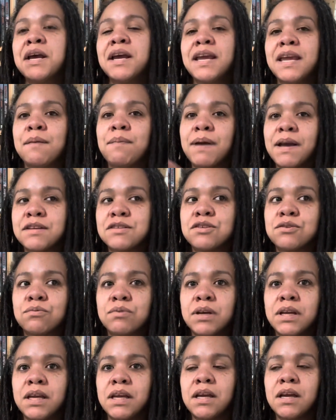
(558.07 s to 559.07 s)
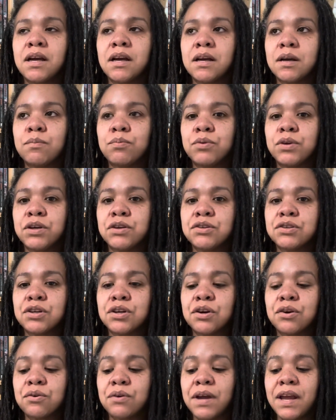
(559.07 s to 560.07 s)
He passed away a couple years
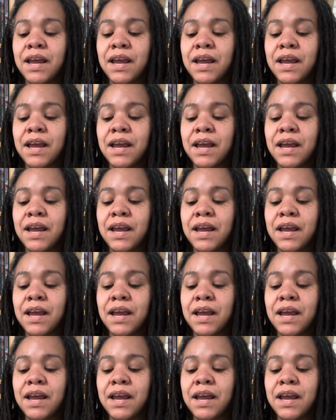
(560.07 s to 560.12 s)
ago,